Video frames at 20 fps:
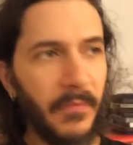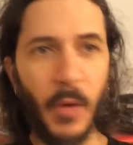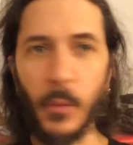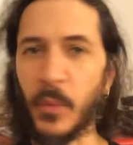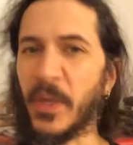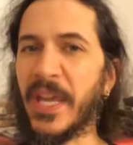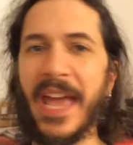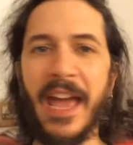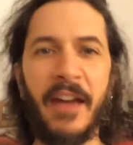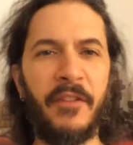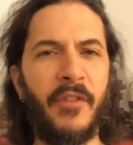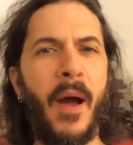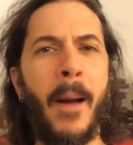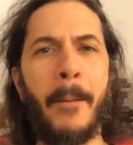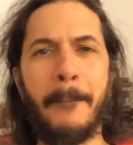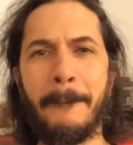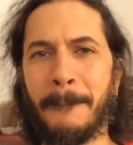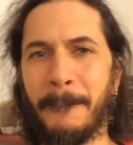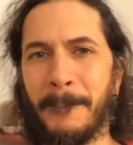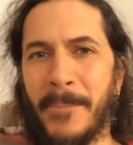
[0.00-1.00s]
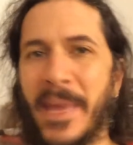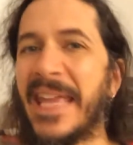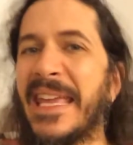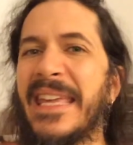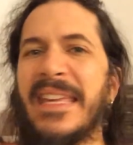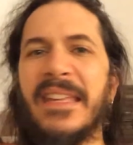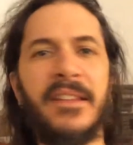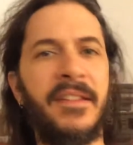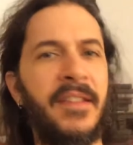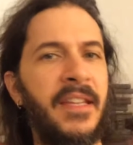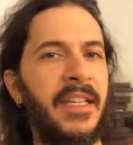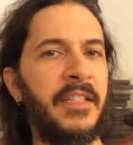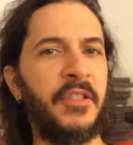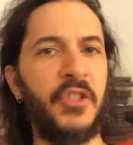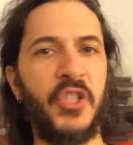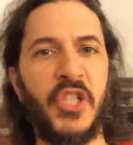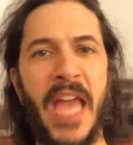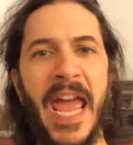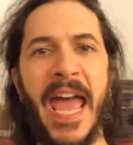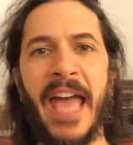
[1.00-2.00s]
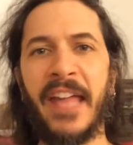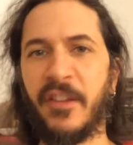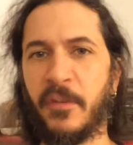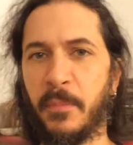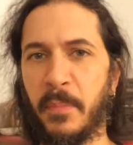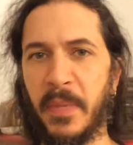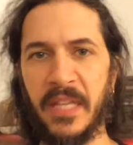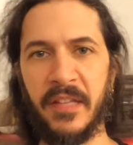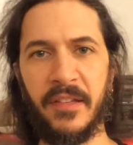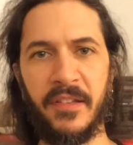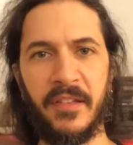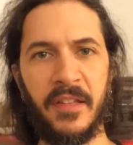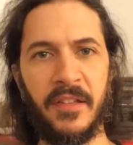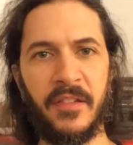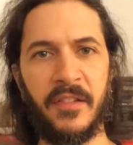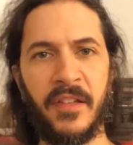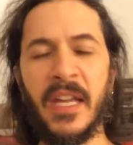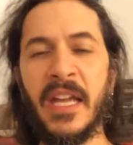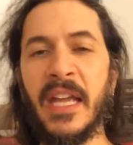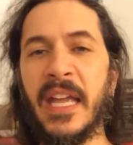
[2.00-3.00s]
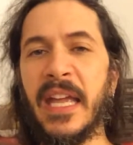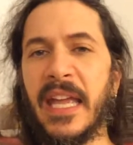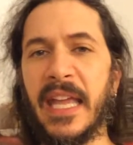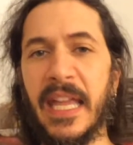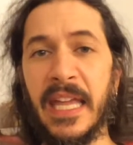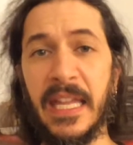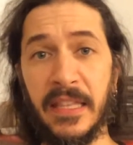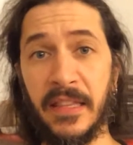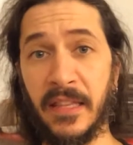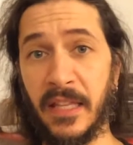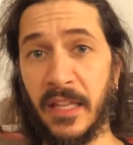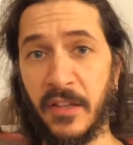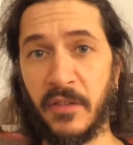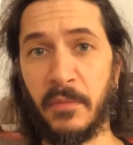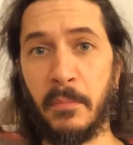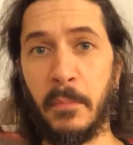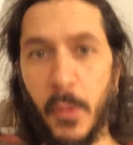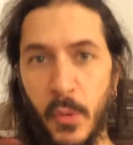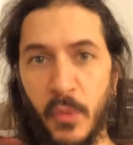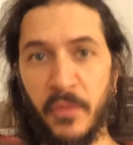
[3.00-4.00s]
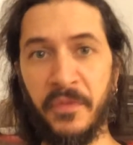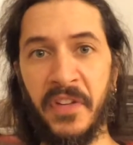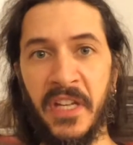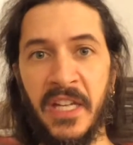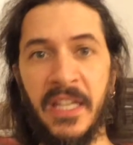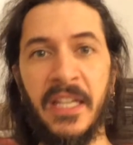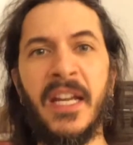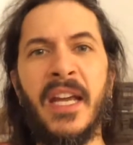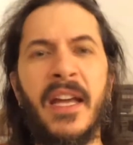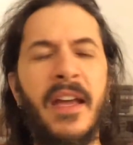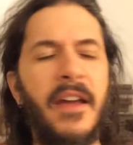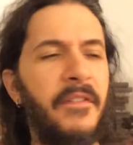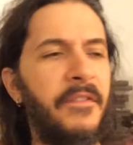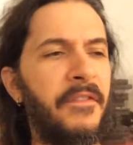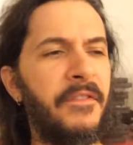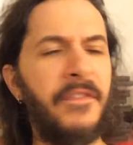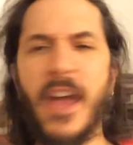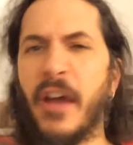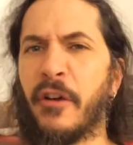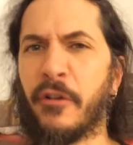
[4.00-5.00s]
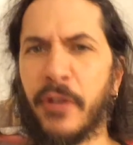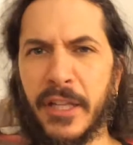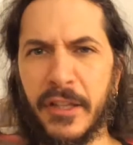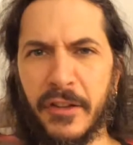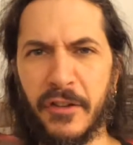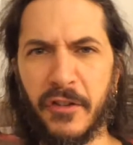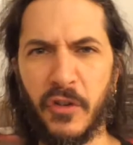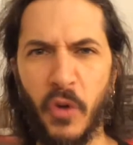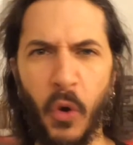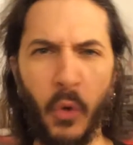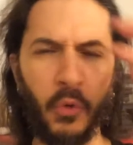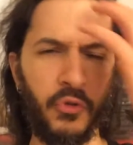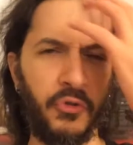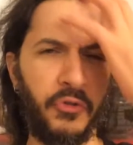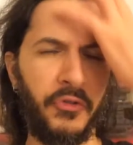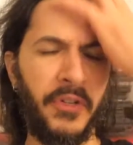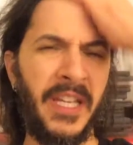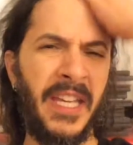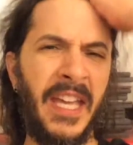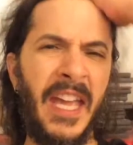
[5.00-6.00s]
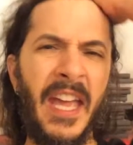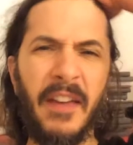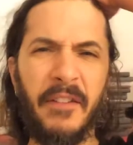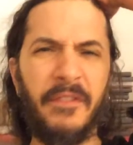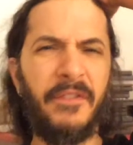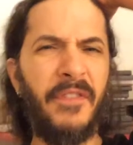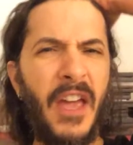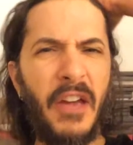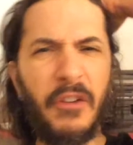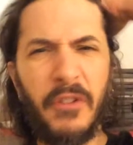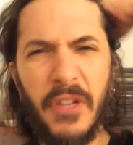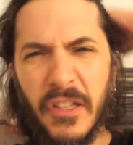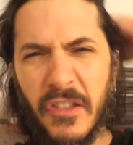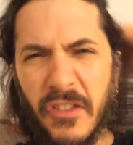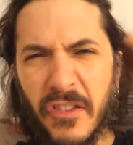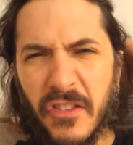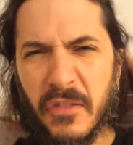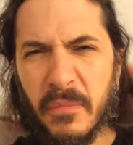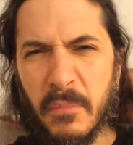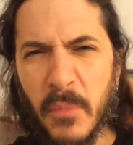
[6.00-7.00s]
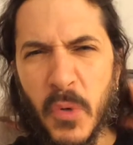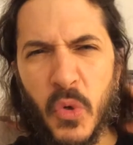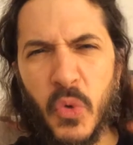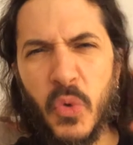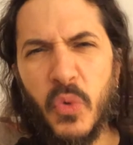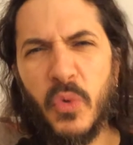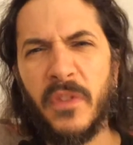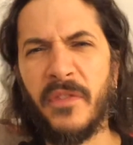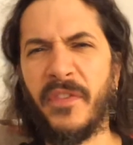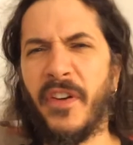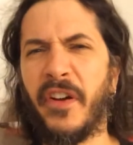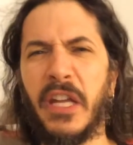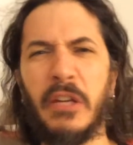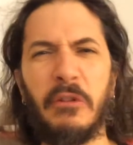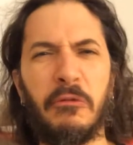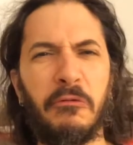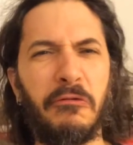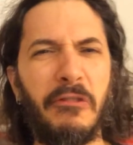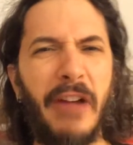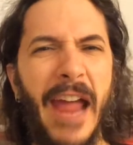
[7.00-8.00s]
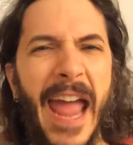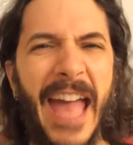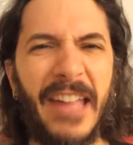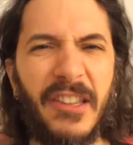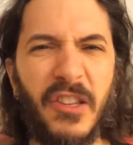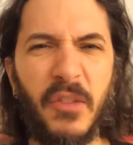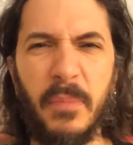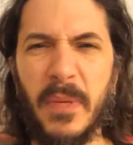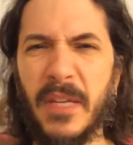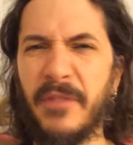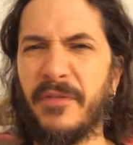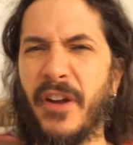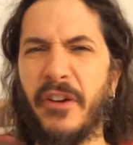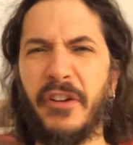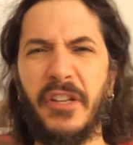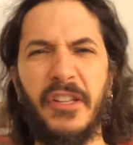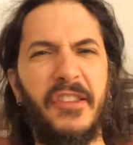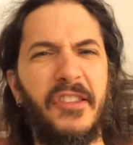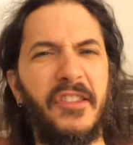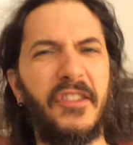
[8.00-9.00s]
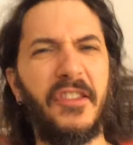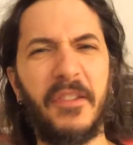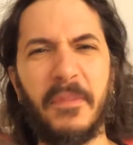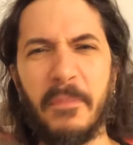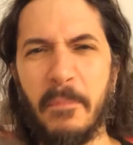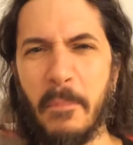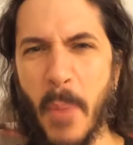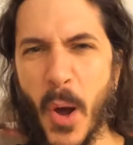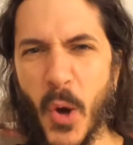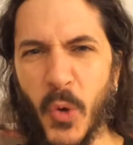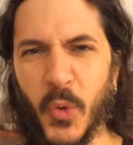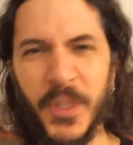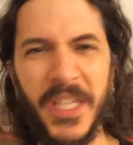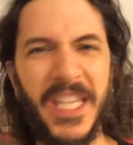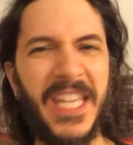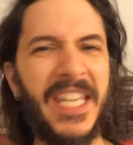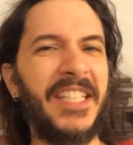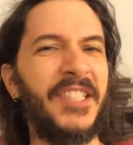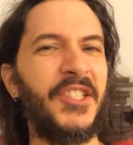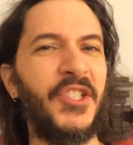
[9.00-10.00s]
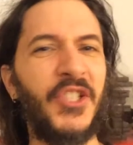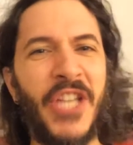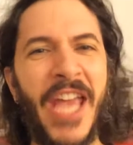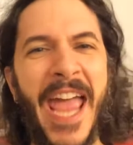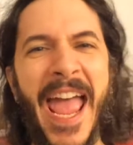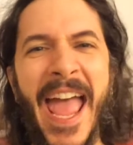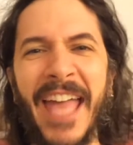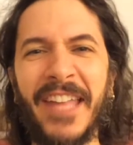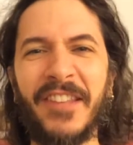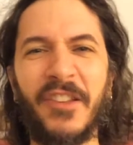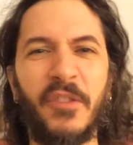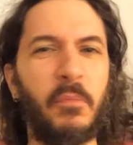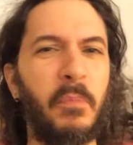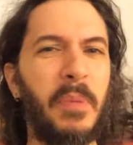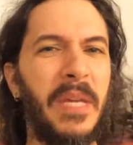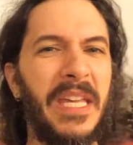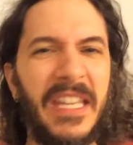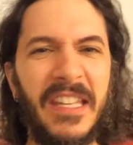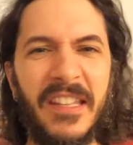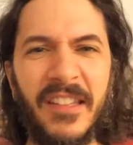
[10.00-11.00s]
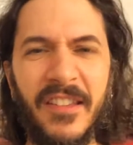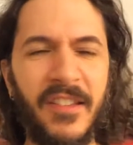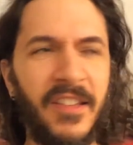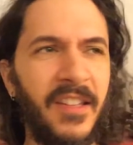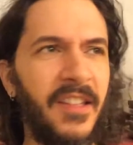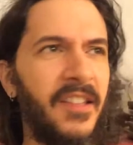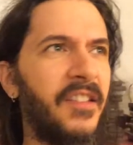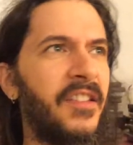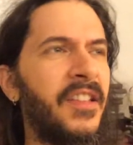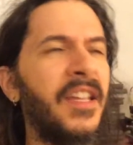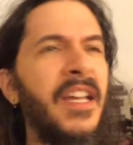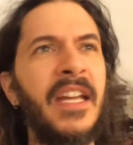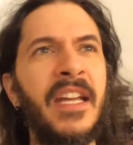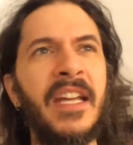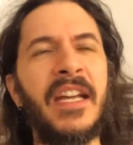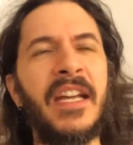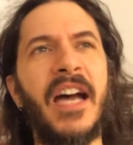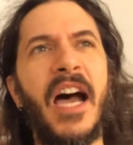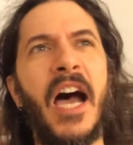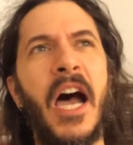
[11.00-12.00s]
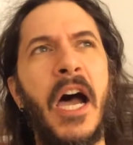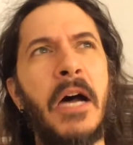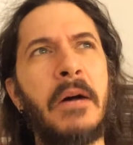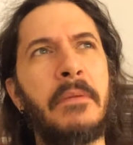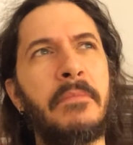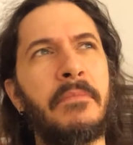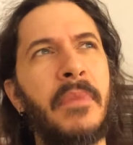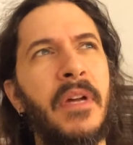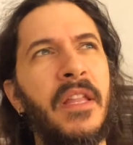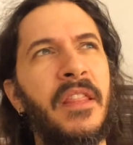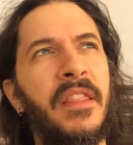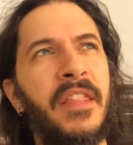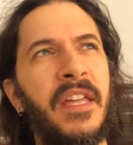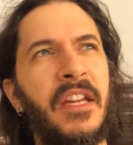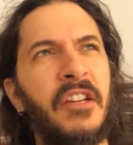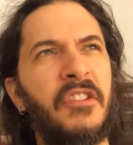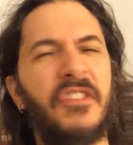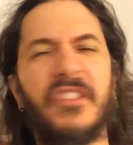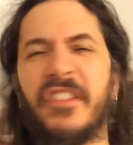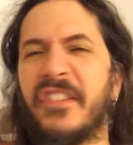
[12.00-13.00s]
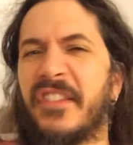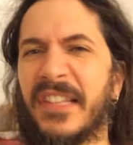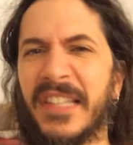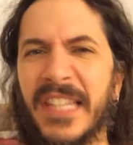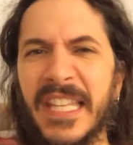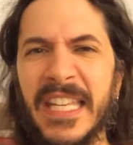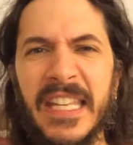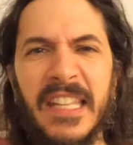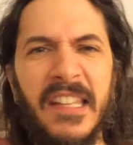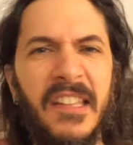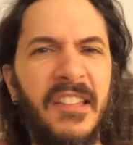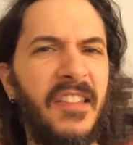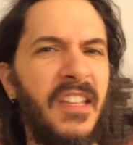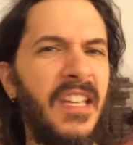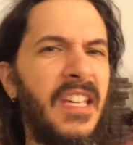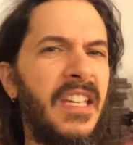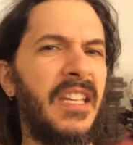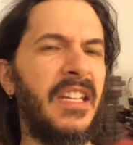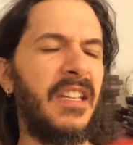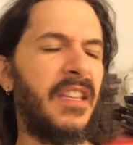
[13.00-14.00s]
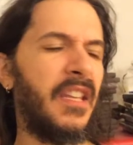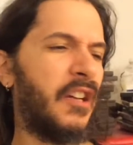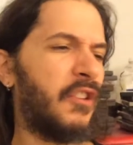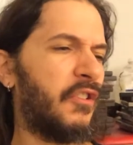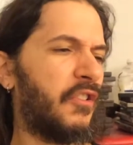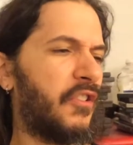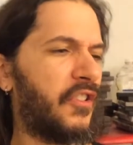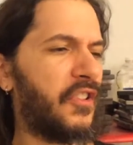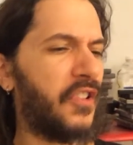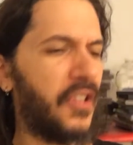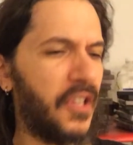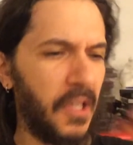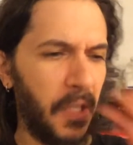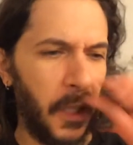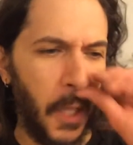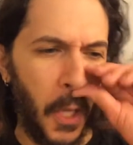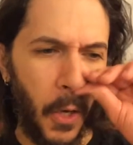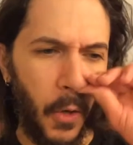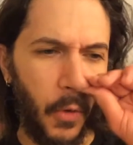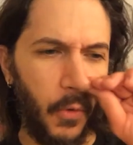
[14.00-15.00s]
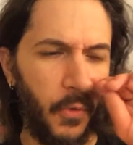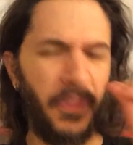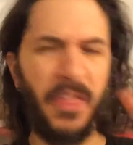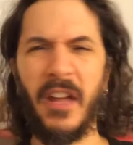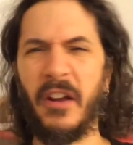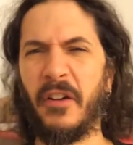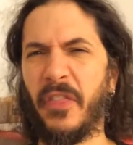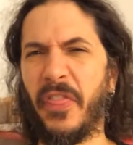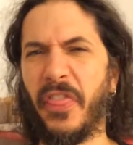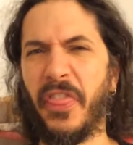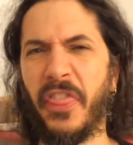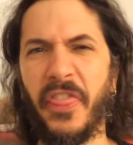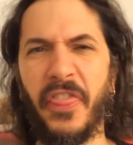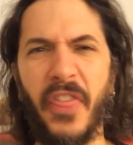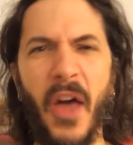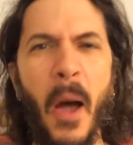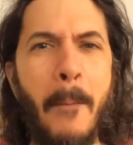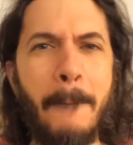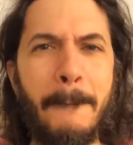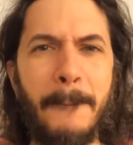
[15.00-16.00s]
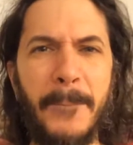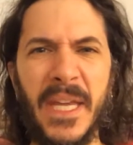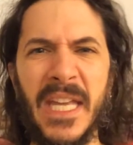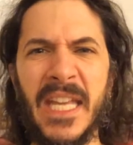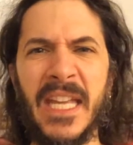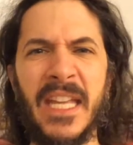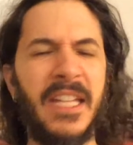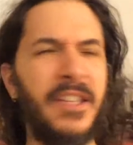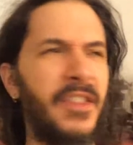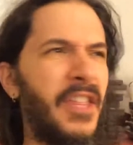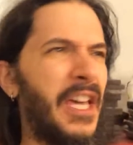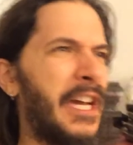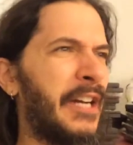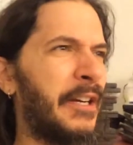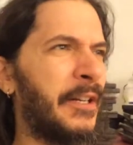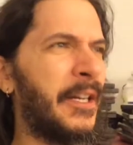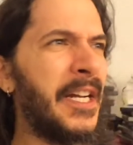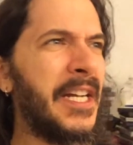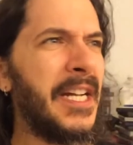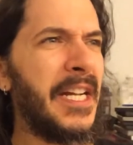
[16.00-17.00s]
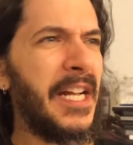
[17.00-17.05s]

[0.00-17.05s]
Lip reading: We have amazing jazz pieces in this movie. Very sultry, very smooth, very raspy, very smoky jazz pieces. They're sleazy, they're slow, they're thumpy, they're